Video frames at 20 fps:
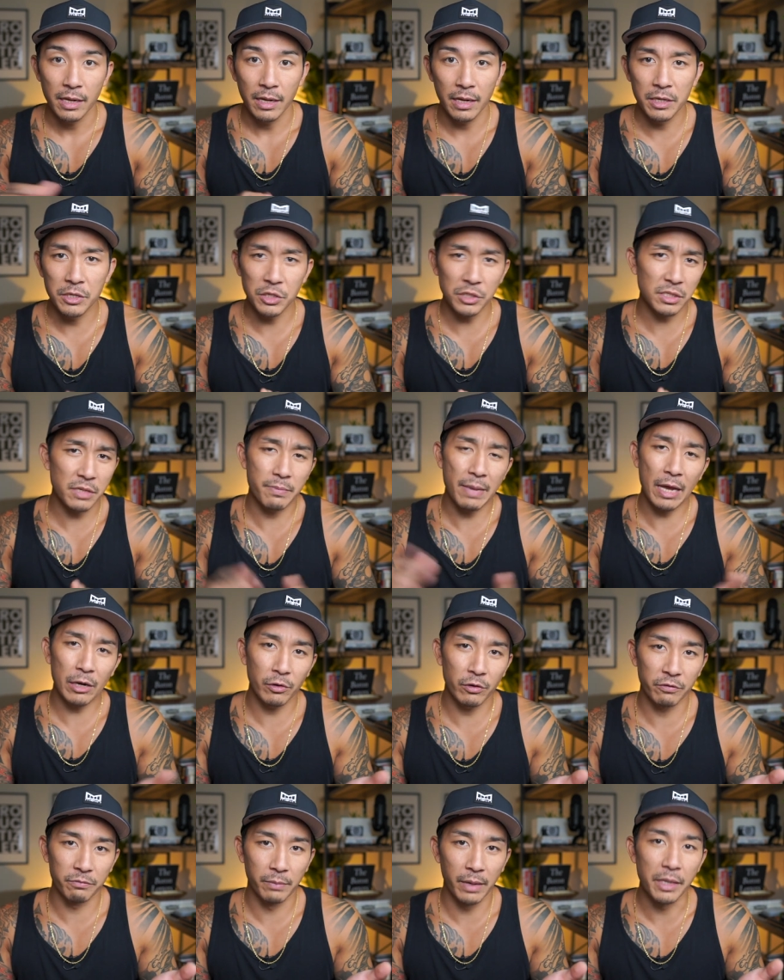in just a
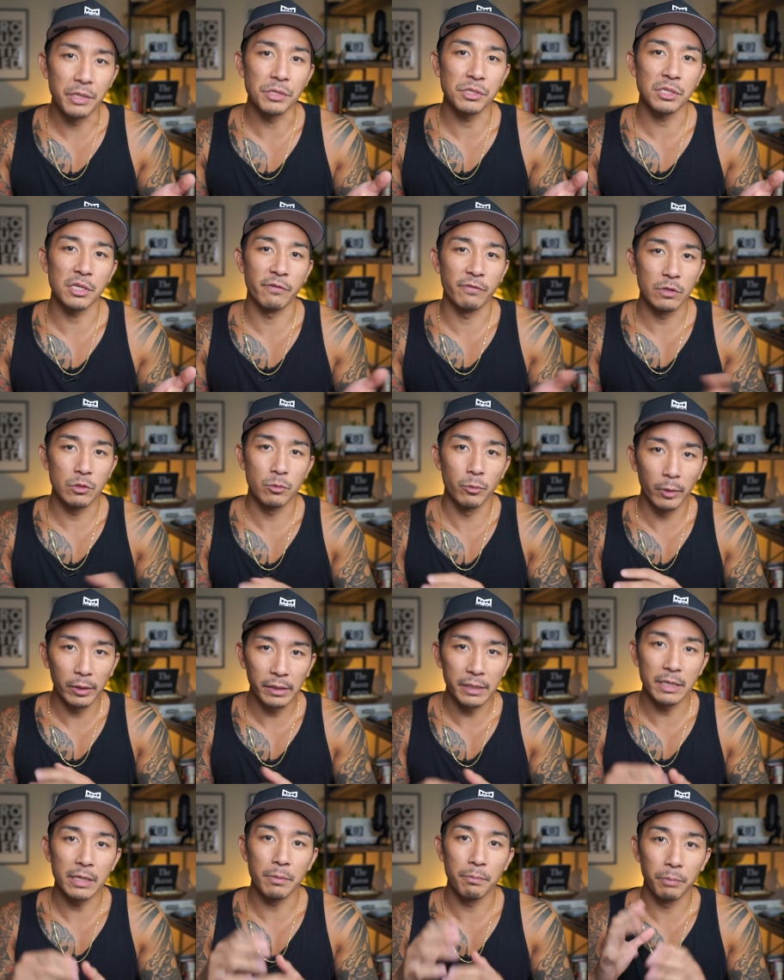matter of months if you
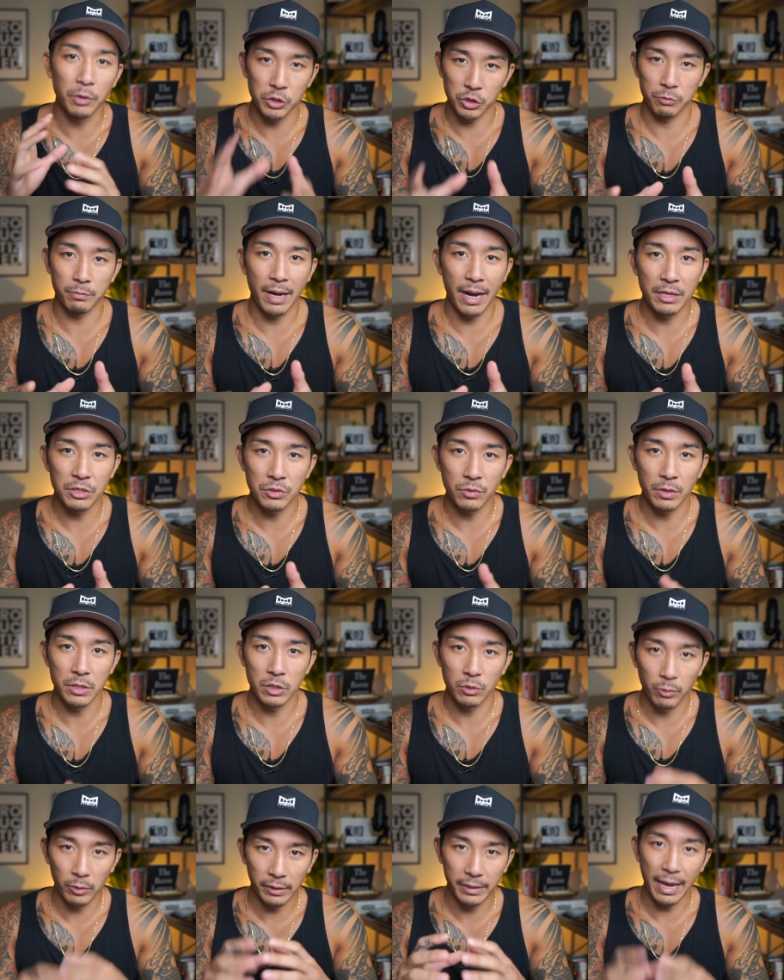really put your mind to it,
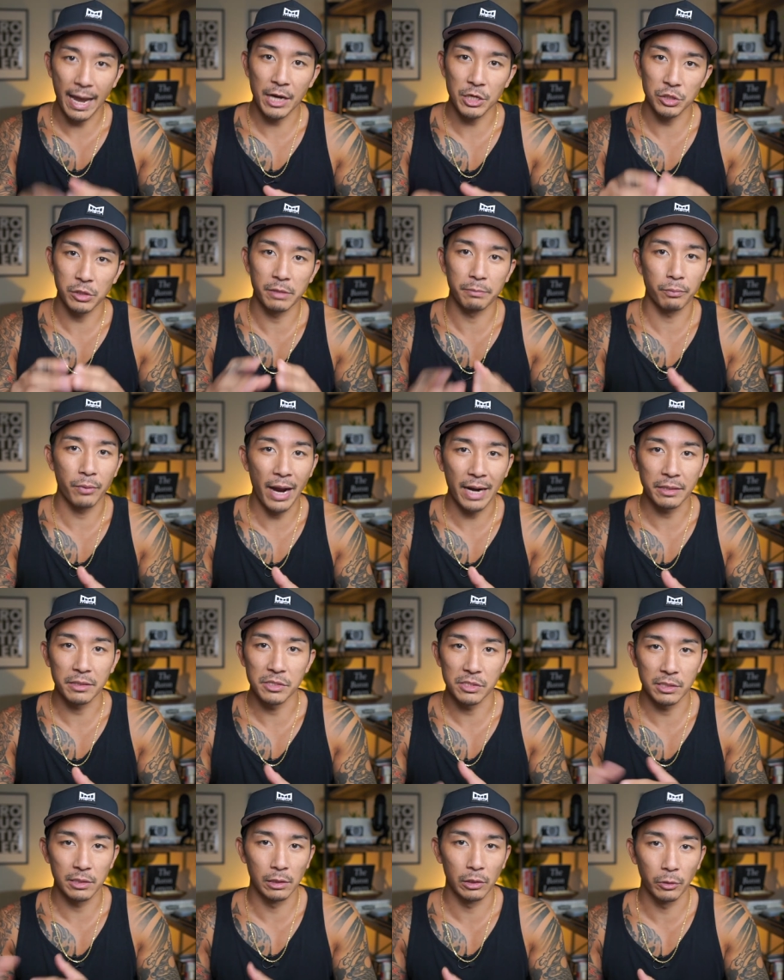you really actually
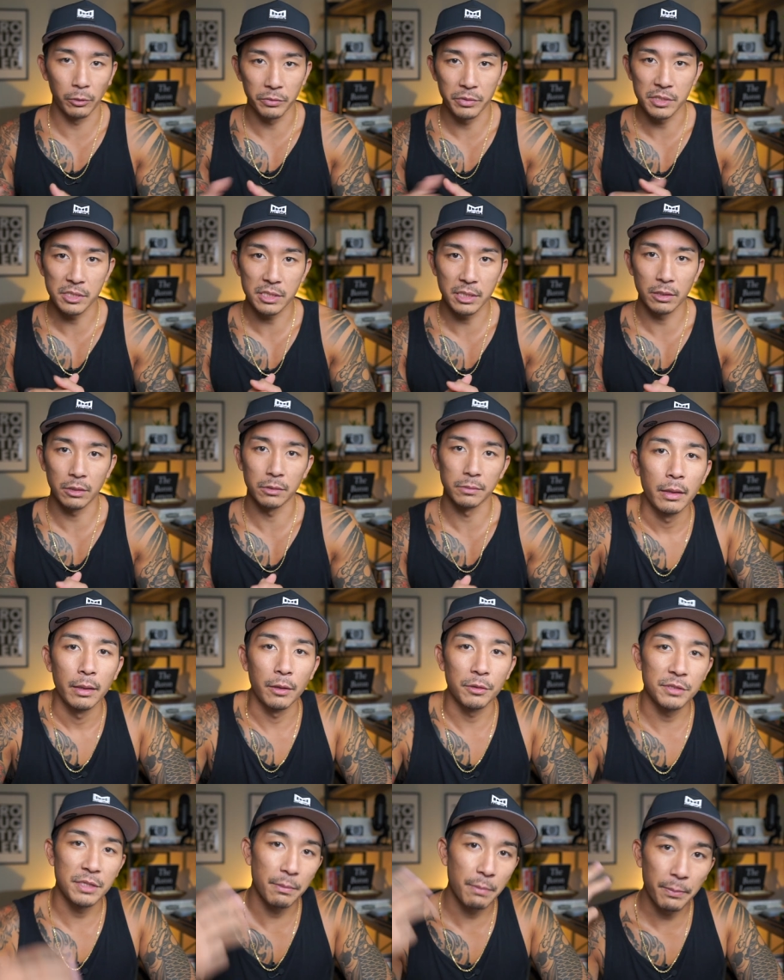practice and learn the skill. Now,
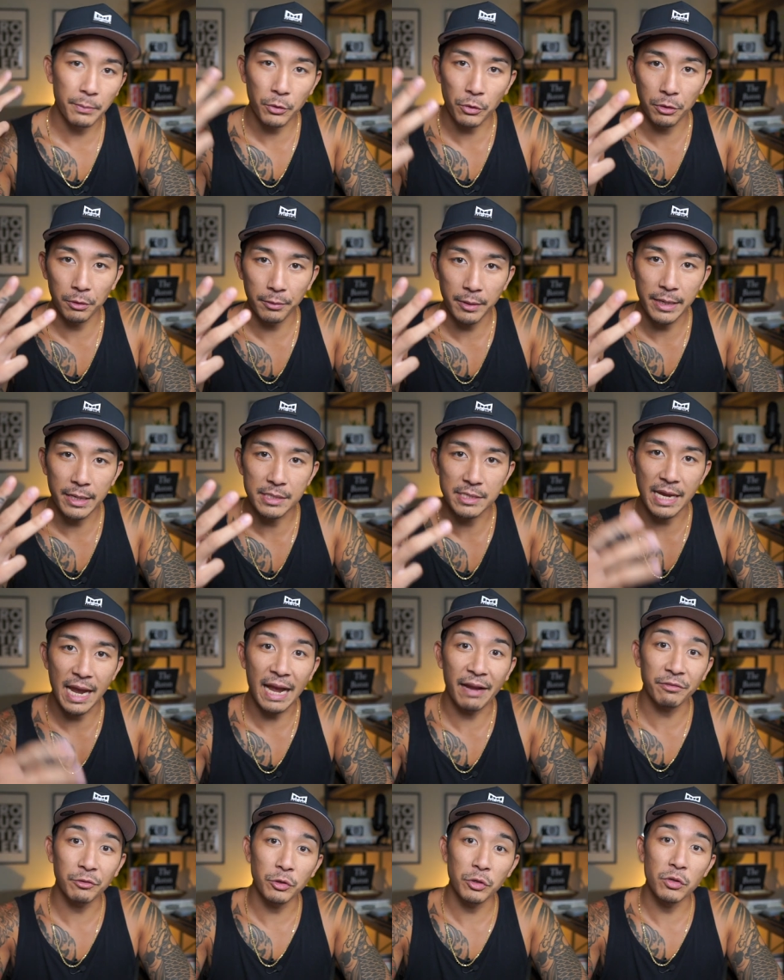step number three is
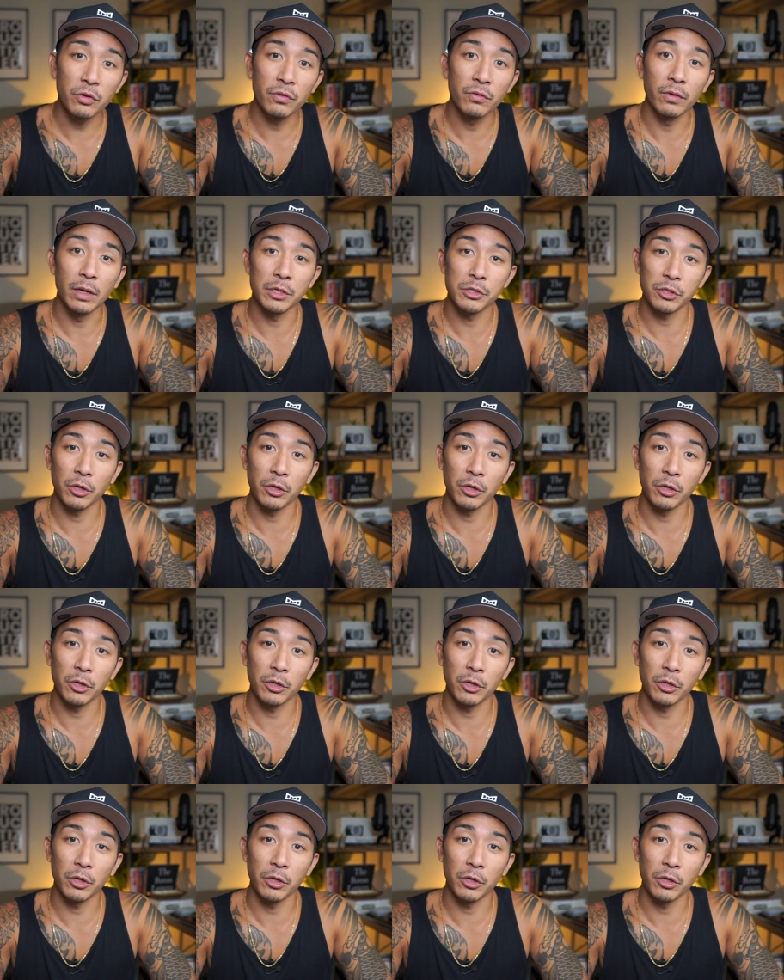after you've